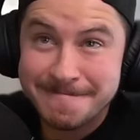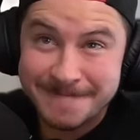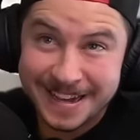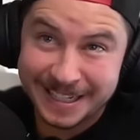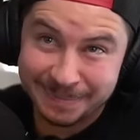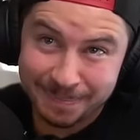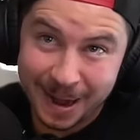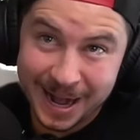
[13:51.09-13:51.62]

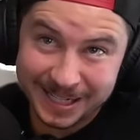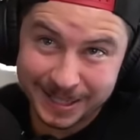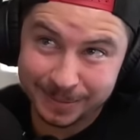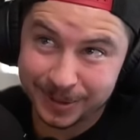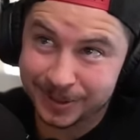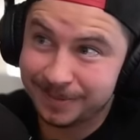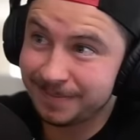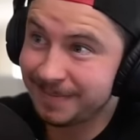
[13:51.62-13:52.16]
It's possible.
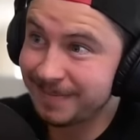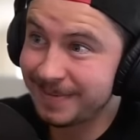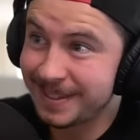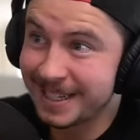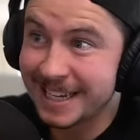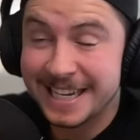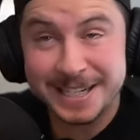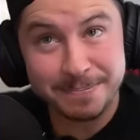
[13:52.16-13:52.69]

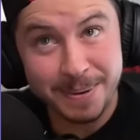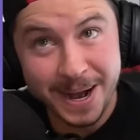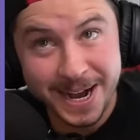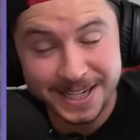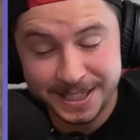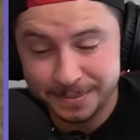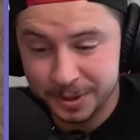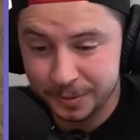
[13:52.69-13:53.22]
It's
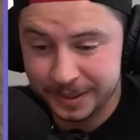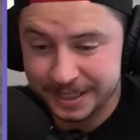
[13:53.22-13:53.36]
possible we can